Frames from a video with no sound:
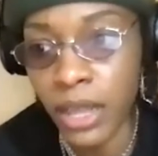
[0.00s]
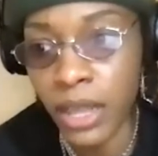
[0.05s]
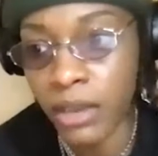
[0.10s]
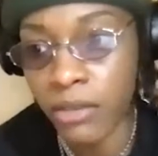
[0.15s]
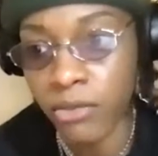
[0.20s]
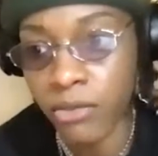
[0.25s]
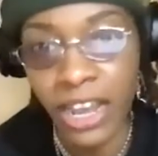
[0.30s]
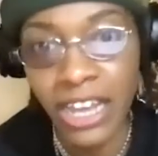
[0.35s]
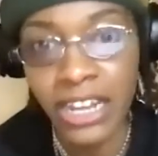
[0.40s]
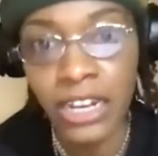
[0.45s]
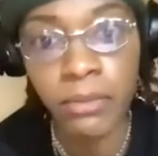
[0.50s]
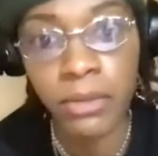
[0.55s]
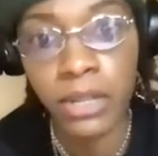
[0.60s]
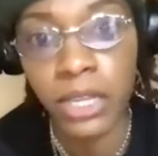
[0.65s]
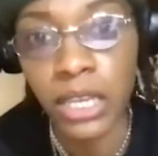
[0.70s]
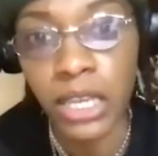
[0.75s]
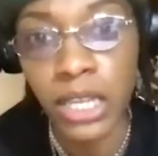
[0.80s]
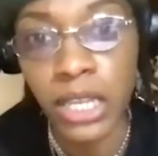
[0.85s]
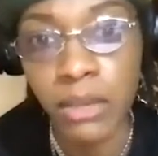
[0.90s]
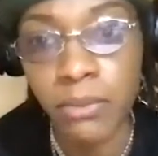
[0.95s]
be
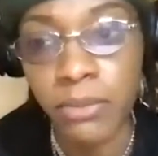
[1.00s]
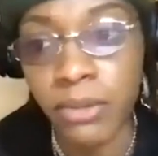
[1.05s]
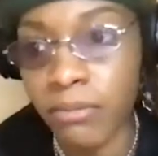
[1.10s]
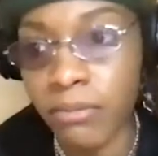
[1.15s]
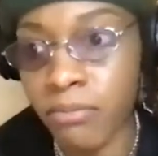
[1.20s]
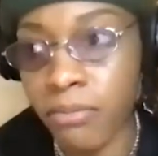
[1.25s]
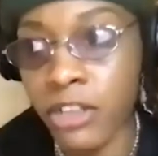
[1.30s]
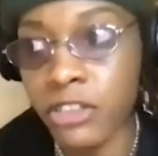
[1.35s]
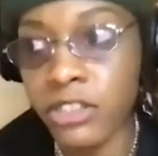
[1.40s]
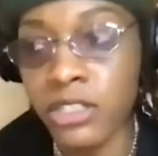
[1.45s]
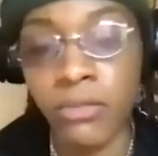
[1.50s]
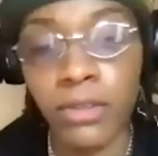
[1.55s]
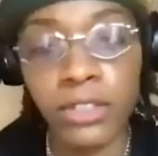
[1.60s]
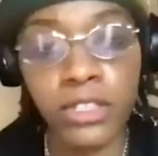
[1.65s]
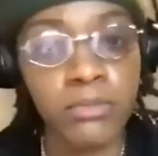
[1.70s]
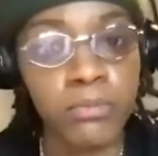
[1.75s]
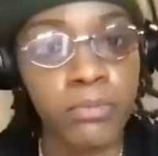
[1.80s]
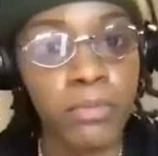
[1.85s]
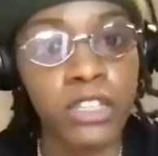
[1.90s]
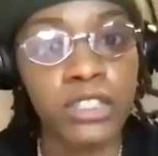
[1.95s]
randomly, and it'd be months and
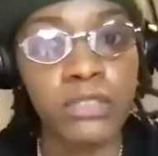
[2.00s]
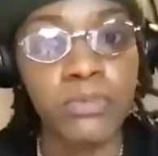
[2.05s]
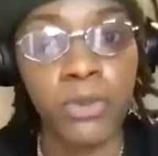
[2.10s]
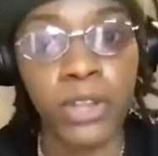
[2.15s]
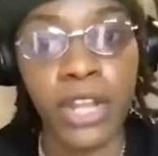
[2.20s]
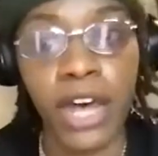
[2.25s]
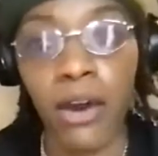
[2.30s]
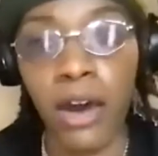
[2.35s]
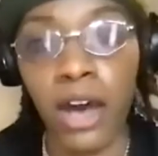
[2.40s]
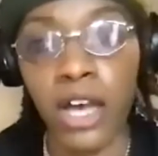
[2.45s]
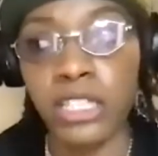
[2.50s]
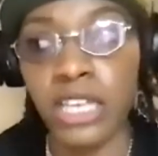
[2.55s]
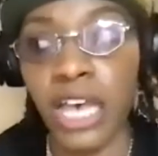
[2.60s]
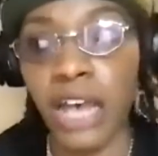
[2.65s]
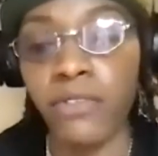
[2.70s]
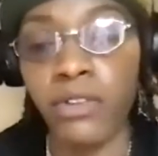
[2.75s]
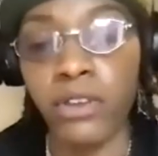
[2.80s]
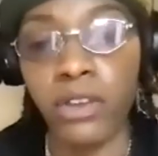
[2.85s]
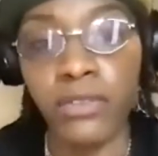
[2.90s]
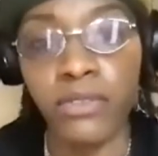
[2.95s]
months without us
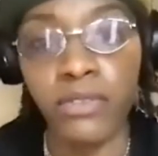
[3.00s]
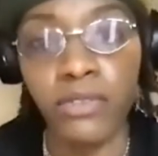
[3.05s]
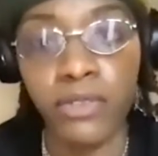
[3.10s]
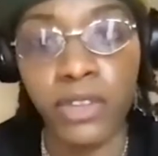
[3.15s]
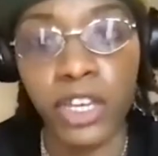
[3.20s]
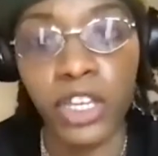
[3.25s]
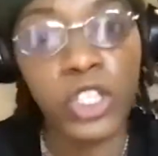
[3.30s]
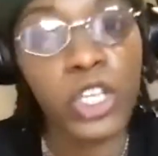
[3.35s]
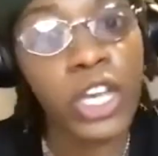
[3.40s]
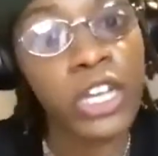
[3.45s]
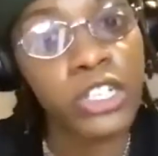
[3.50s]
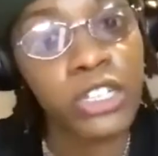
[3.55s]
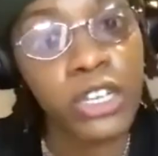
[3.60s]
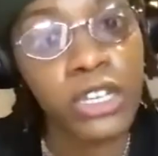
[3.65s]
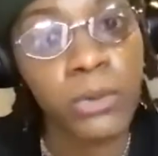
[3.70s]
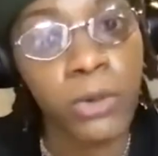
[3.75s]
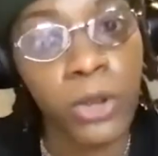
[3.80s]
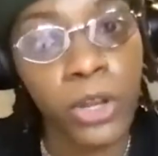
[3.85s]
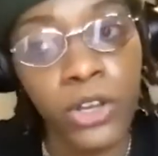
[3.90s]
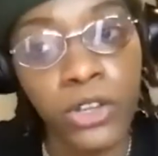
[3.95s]
ever even really exchanging
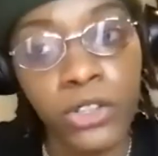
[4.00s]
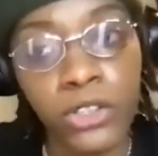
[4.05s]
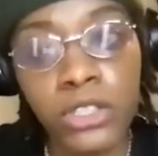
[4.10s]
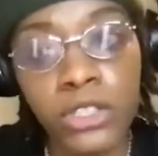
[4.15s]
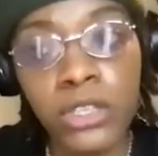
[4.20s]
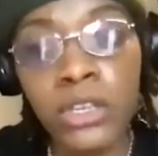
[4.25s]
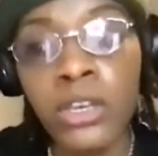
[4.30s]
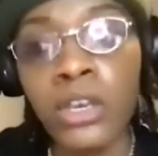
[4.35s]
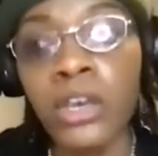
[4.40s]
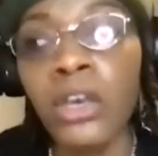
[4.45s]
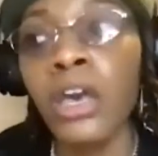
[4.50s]
any words.